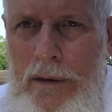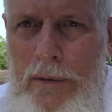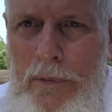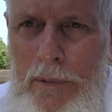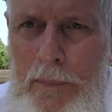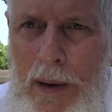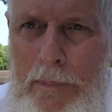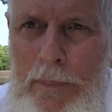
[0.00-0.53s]

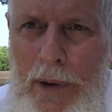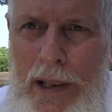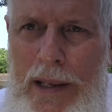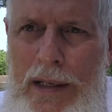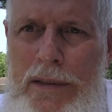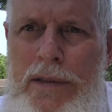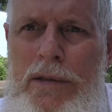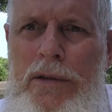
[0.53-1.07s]
When my
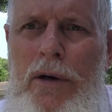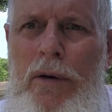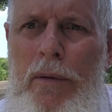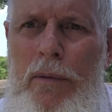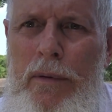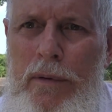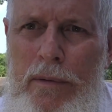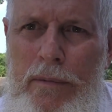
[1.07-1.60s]
plants start,
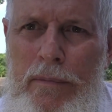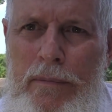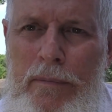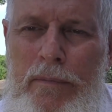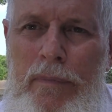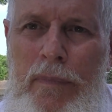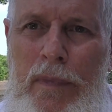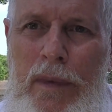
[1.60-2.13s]

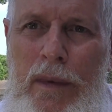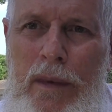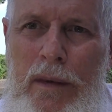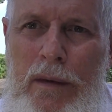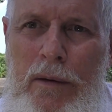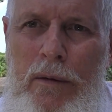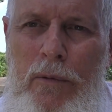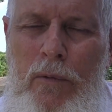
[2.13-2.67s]

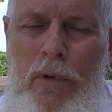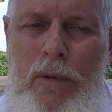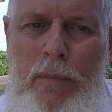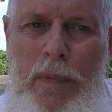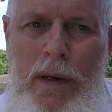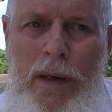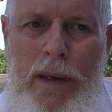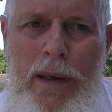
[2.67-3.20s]
when
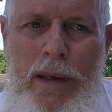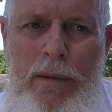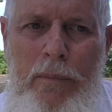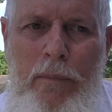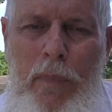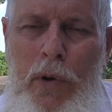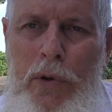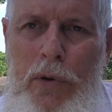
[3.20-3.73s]
my
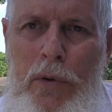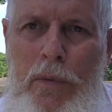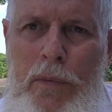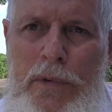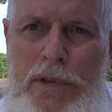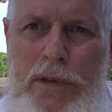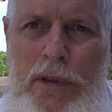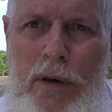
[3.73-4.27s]

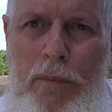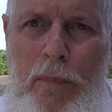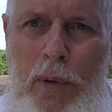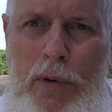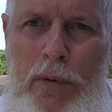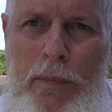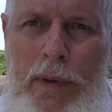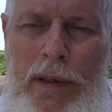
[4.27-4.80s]
blooms start
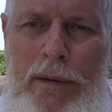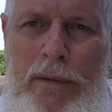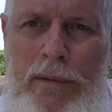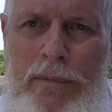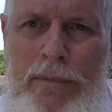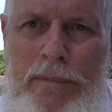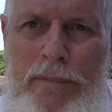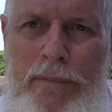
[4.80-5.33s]
blooming,
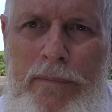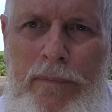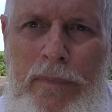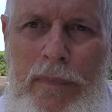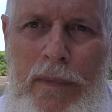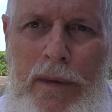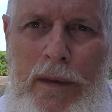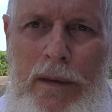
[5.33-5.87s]

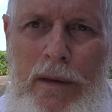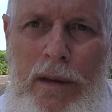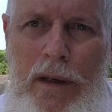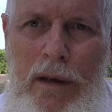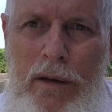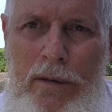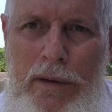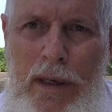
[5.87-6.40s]

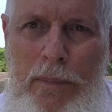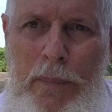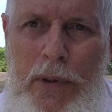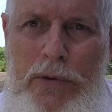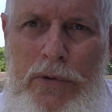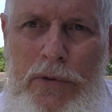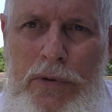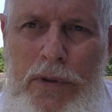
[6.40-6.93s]
I'll take
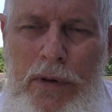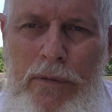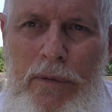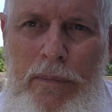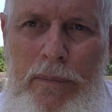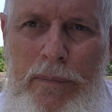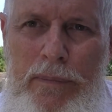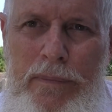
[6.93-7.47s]
pictures of
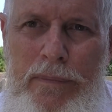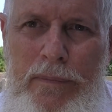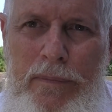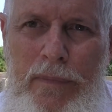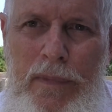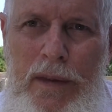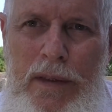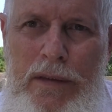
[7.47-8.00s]
them,
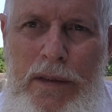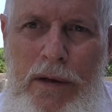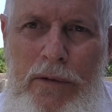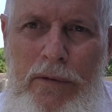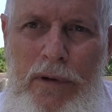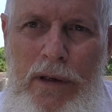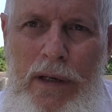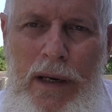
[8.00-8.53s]
because I
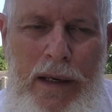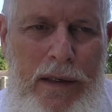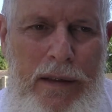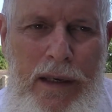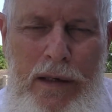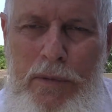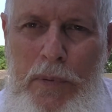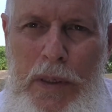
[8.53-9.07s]
really like
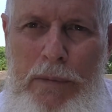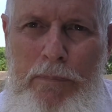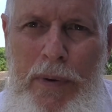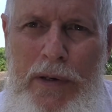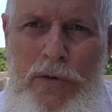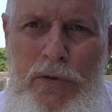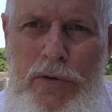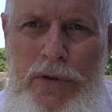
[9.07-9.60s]
to take
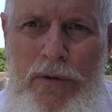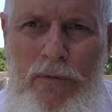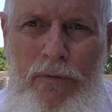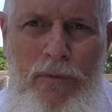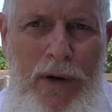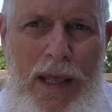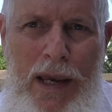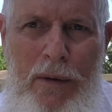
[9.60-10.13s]
pictures of
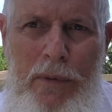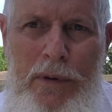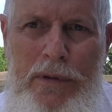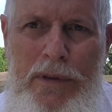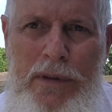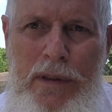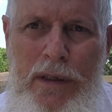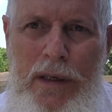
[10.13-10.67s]

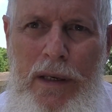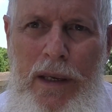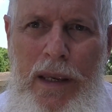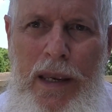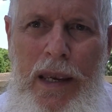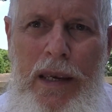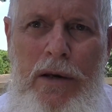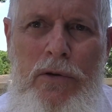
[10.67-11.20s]
flowers.
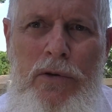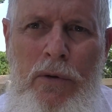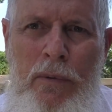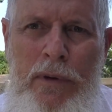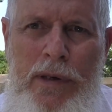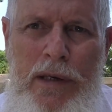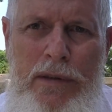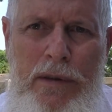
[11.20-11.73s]
Angel,
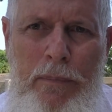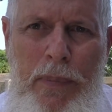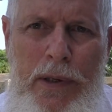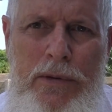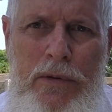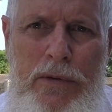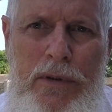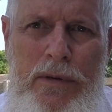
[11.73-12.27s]
take some
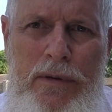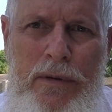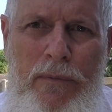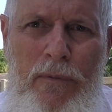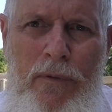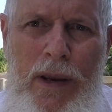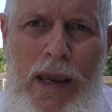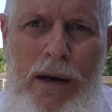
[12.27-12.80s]
pictures of some
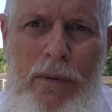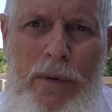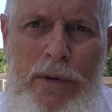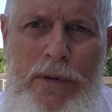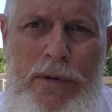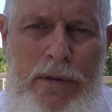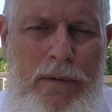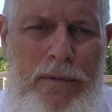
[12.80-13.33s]

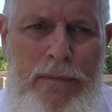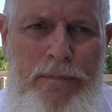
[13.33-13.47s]
flowers.